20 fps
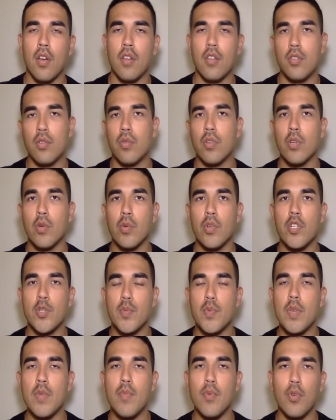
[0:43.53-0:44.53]
during which
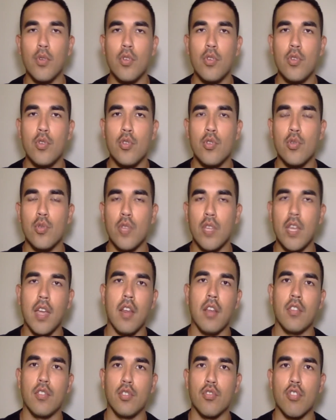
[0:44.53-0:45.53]
people usually get
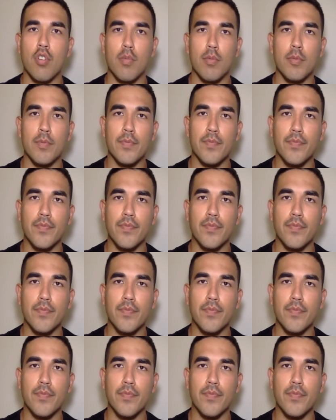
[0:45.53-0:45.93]
into trouble.